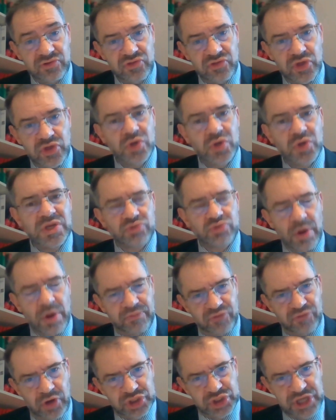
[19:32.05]
the UNic
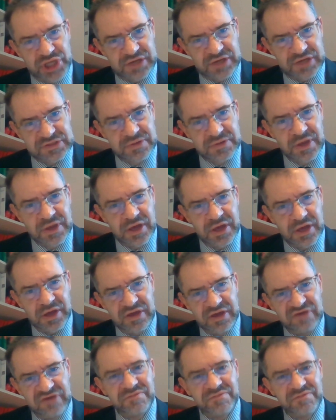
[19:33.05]
project
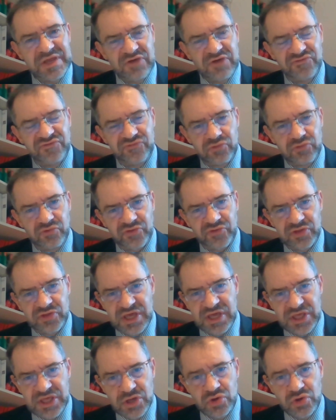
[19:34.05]
is meaningful for the
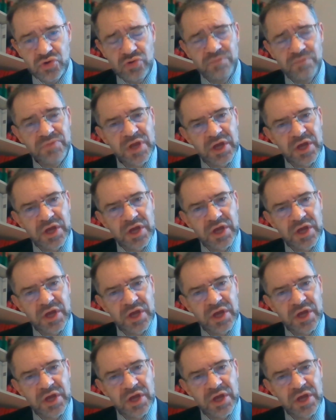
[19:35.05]
EU.